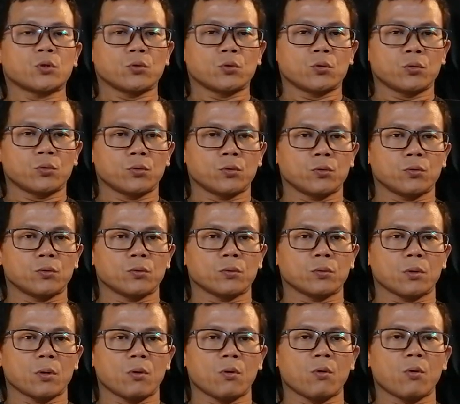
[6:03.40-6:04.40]
to
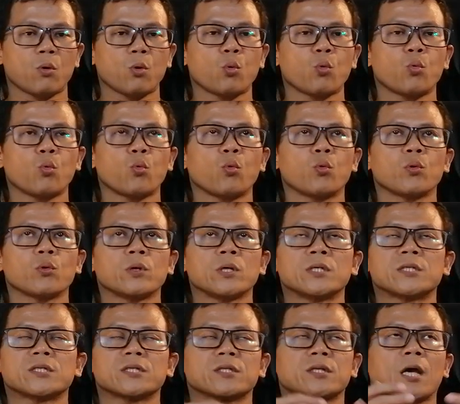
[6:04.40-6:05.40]

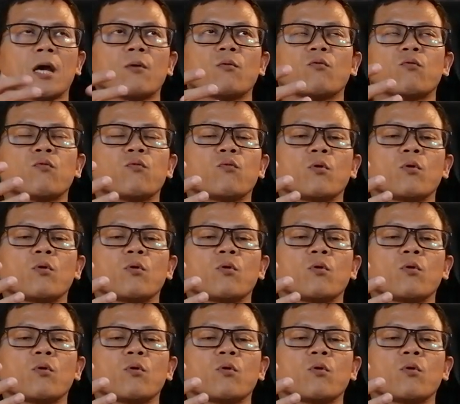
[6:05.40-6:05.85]
it's time